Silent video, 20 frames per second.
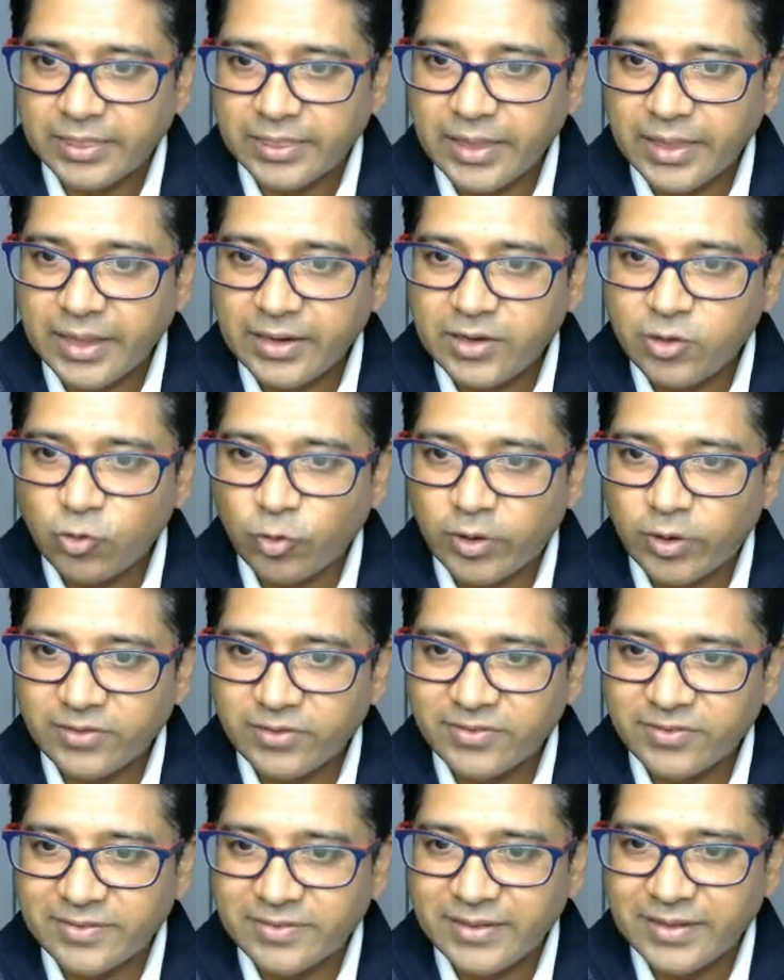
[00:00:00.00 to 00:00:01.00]
Then you can
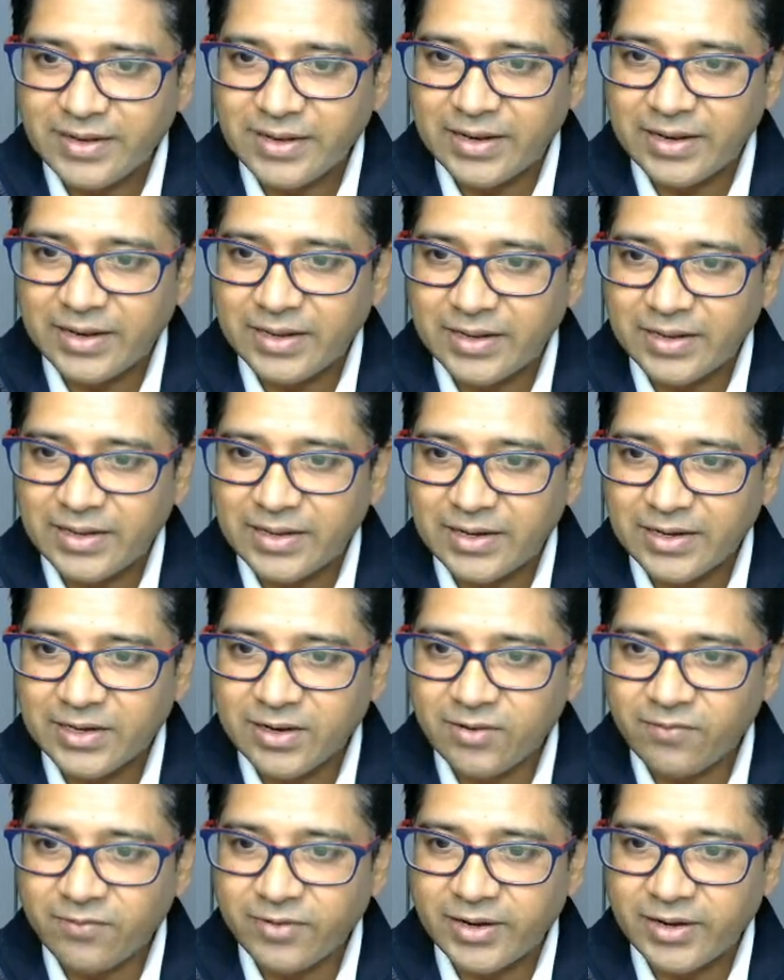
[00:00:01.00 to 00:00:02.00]
see
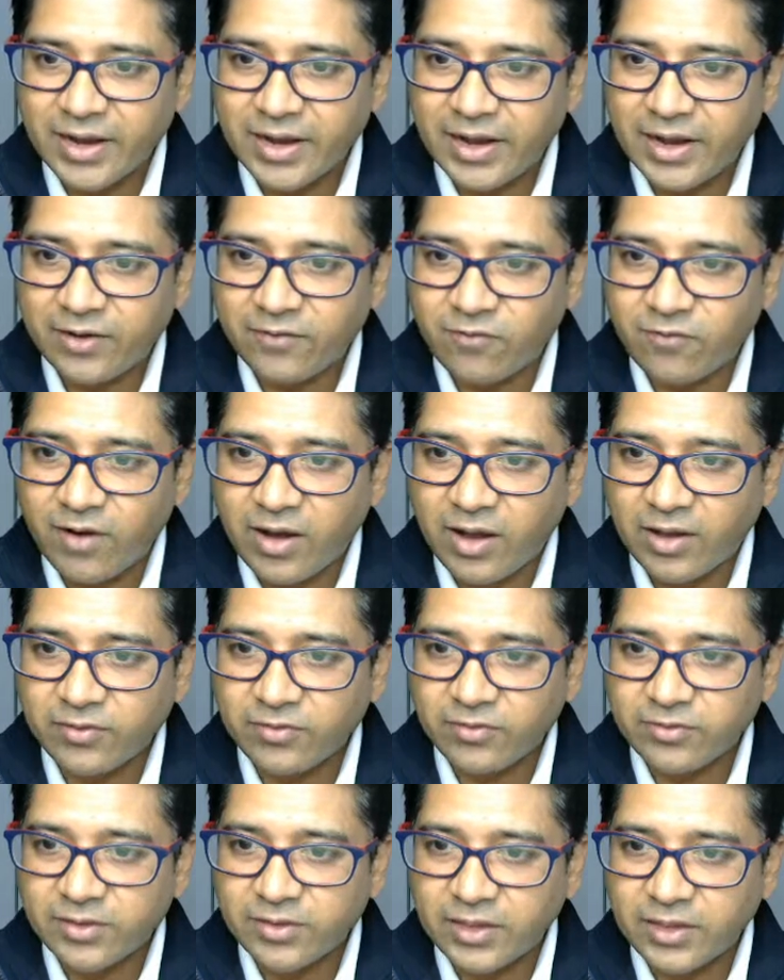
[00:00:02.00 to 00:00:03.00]
little bit
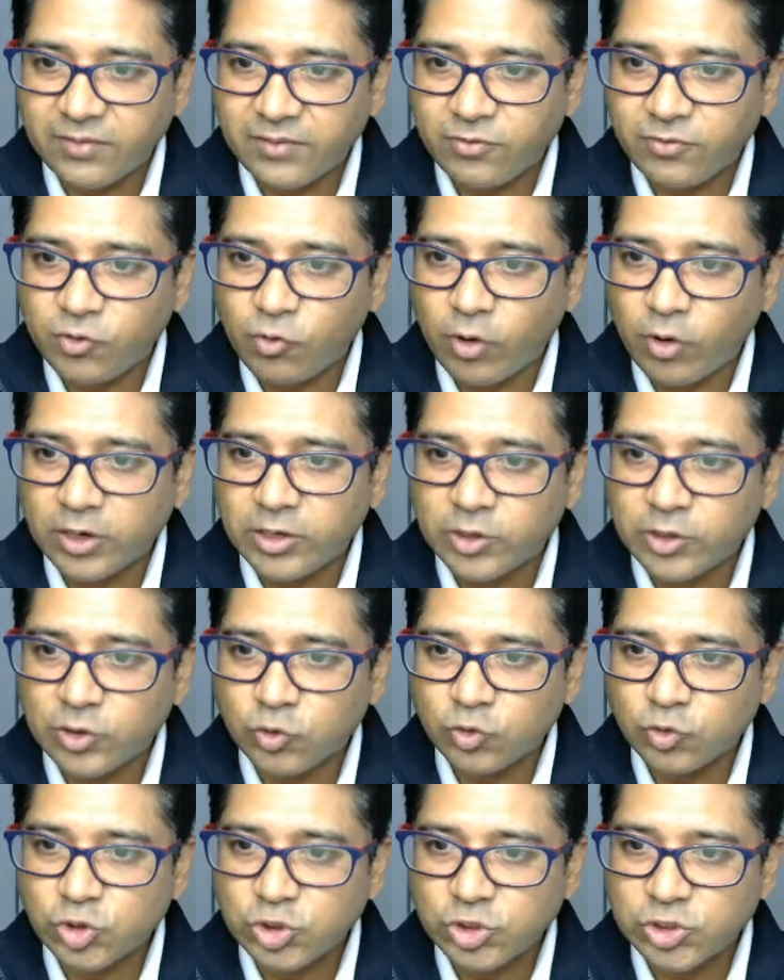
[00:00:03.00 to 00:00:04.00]
advanced if you are
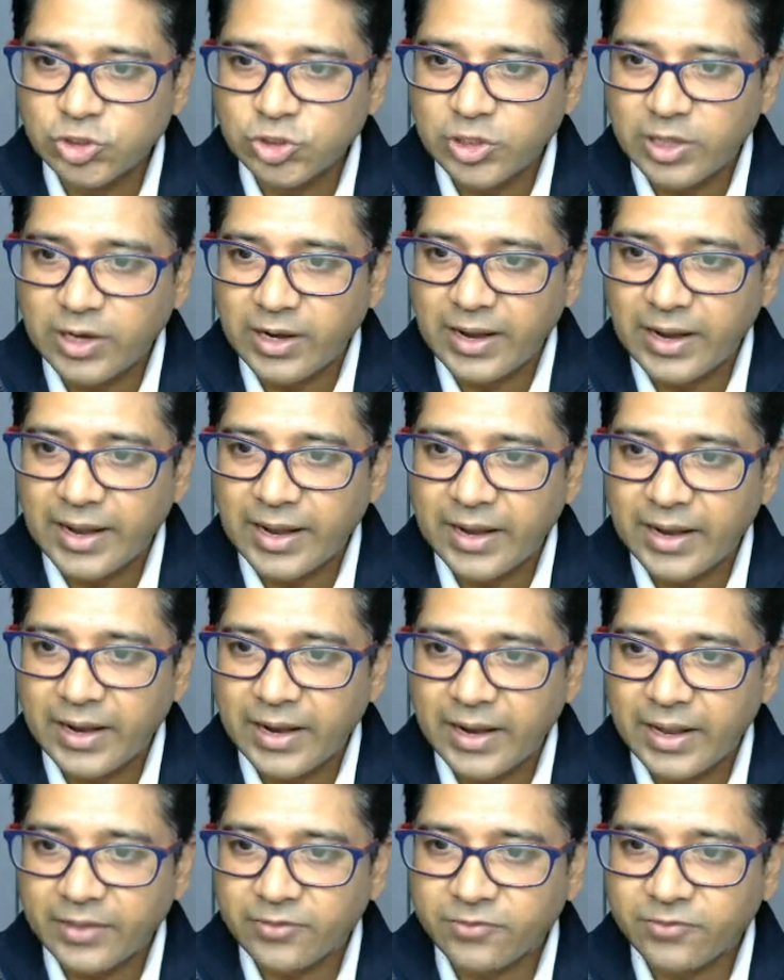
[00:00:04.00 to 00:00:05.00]
using the
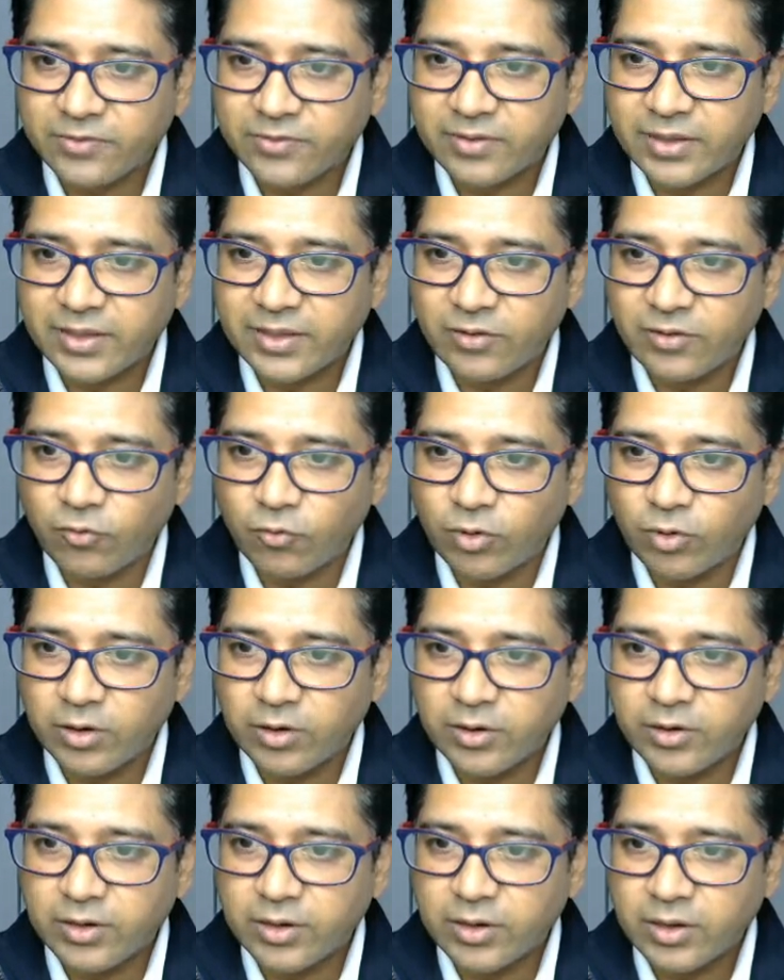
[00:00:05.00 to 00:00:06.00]
less
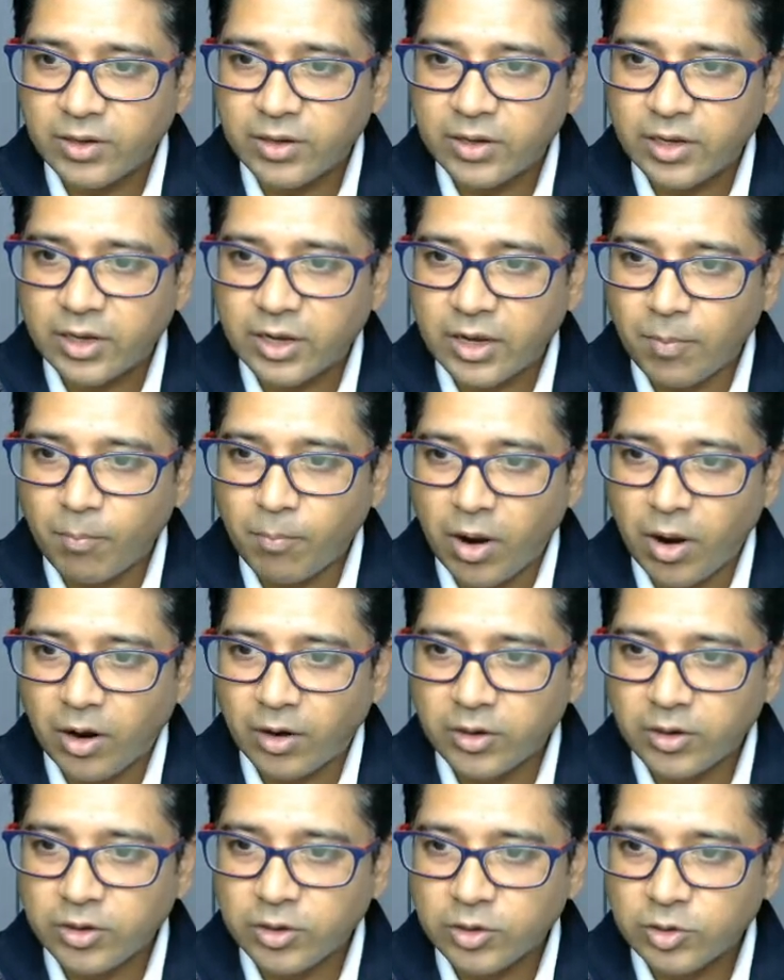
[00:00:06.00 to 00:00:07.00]
keyword
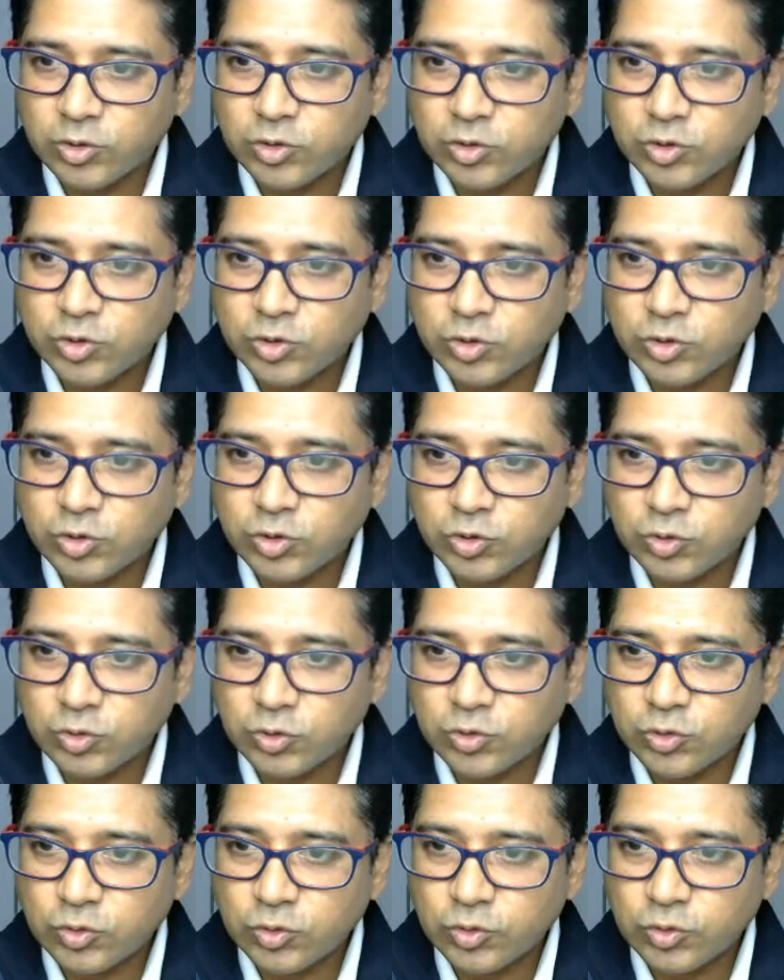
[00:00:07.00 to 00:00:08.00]
command
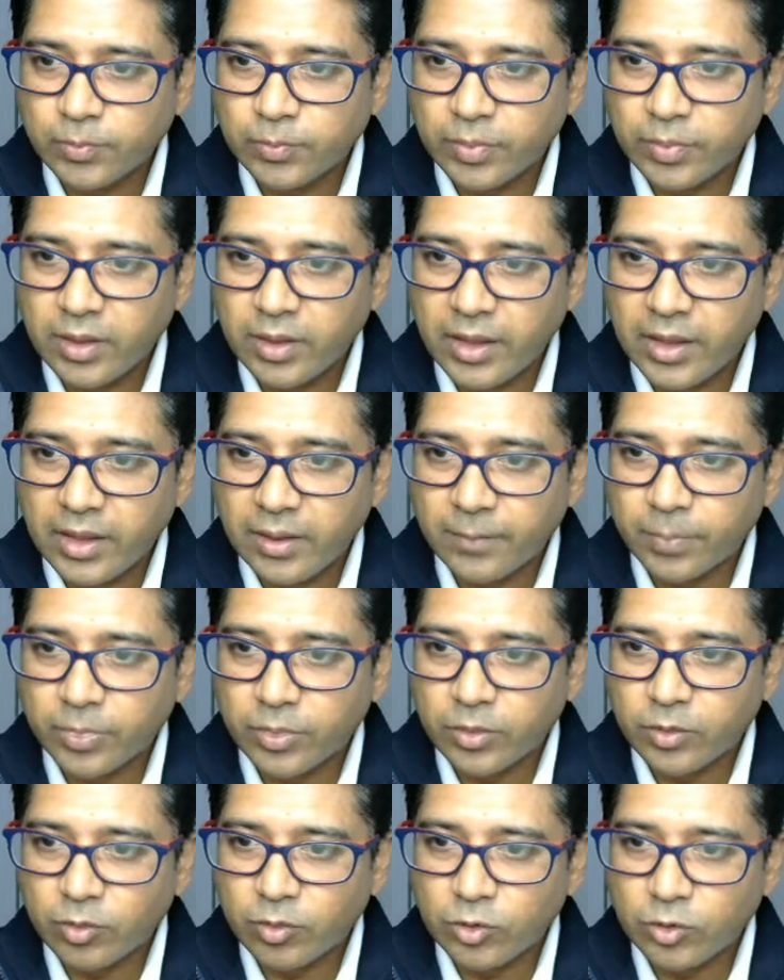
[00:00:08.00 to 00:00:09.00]
to
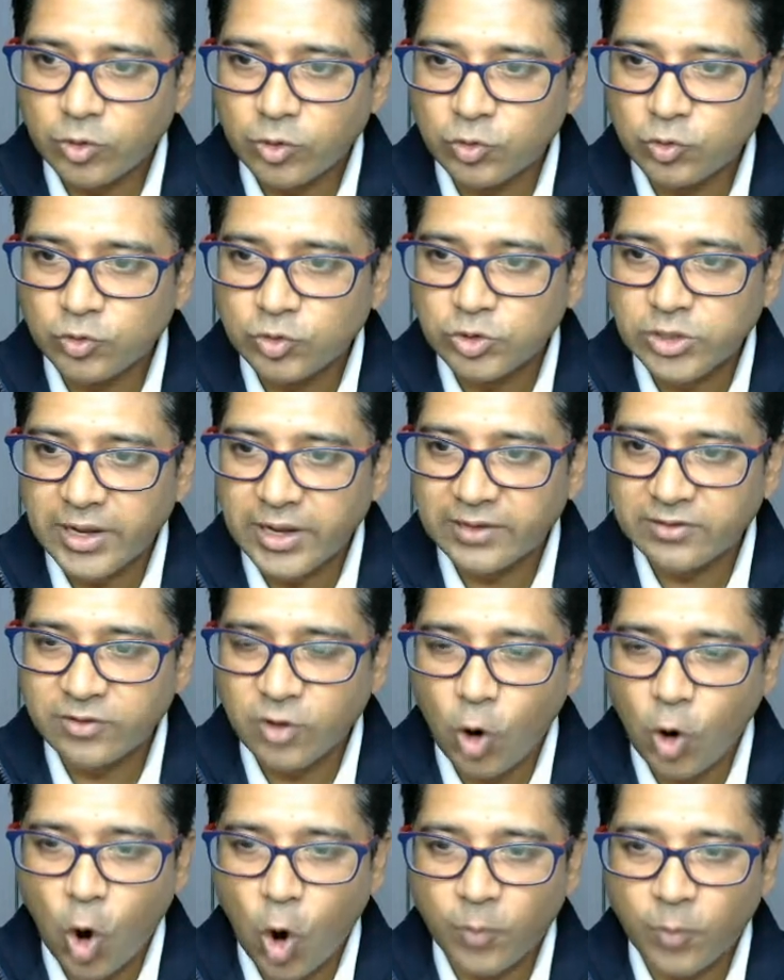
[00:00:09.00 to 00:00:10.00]
use as an
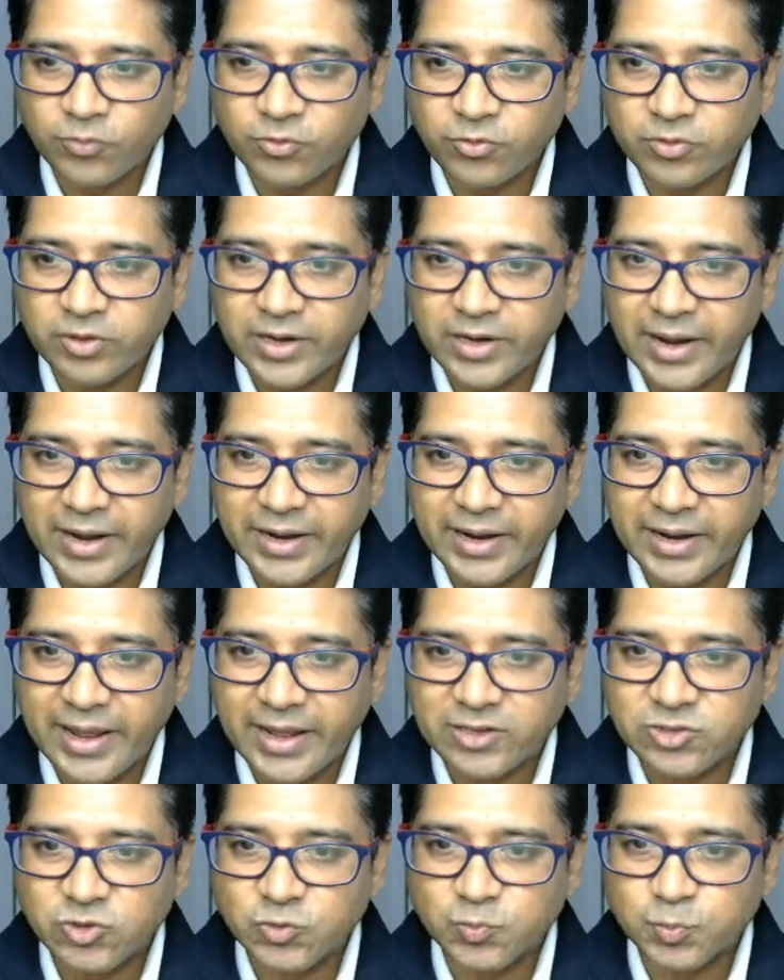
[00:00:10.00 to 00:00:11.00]
option and
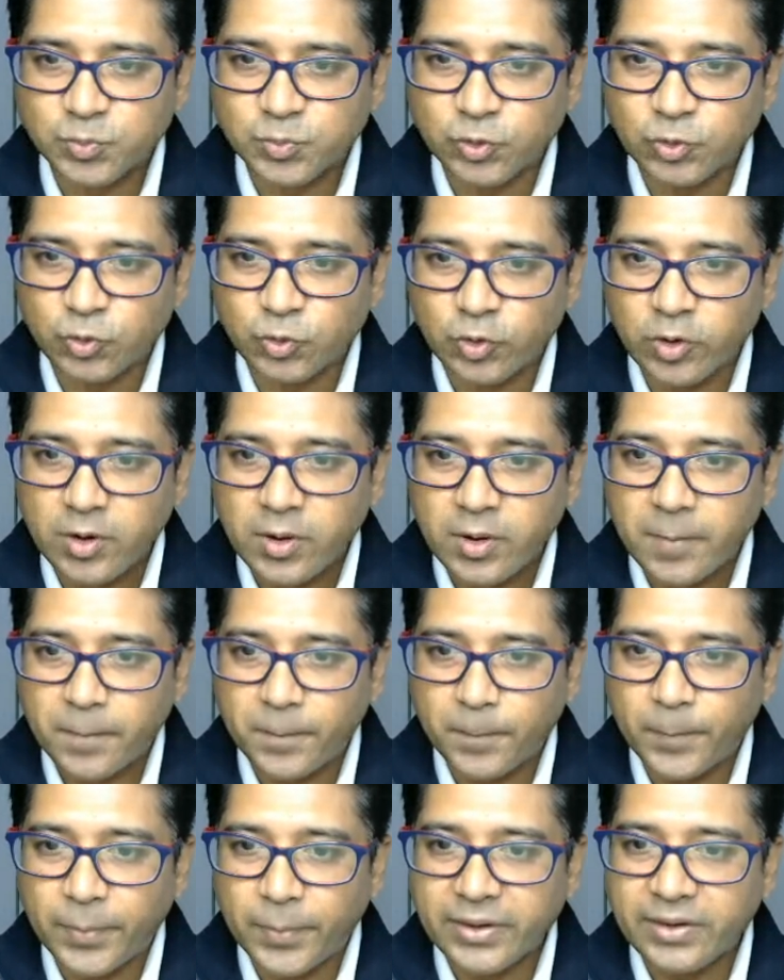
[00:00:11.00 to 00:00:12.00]
explore
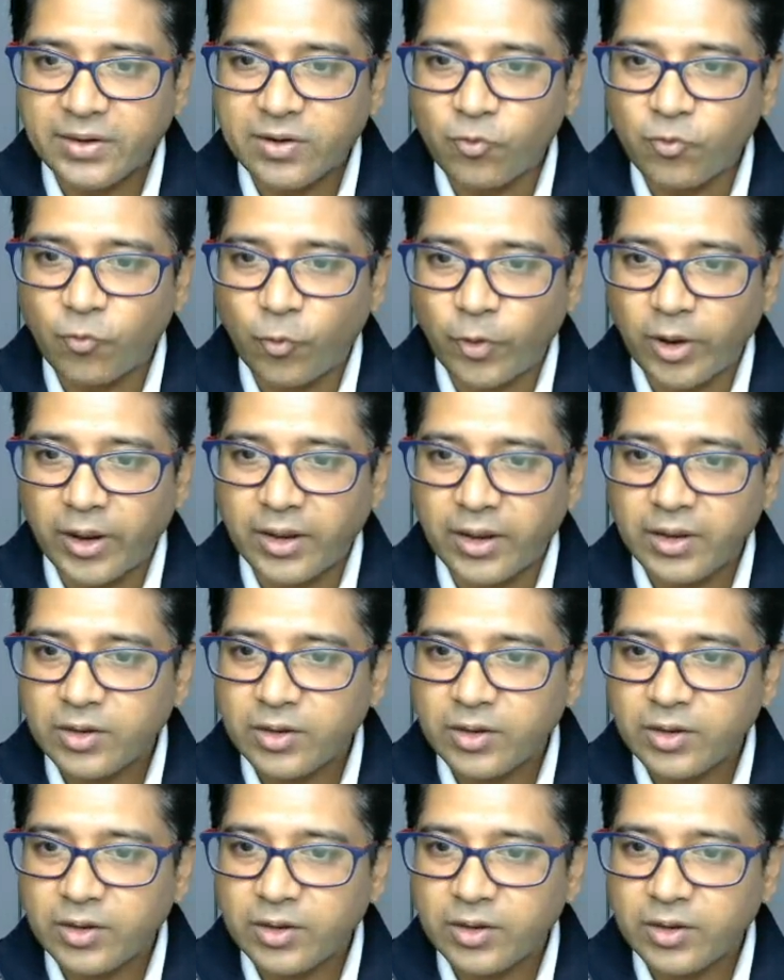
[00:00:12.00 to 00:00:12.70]
better way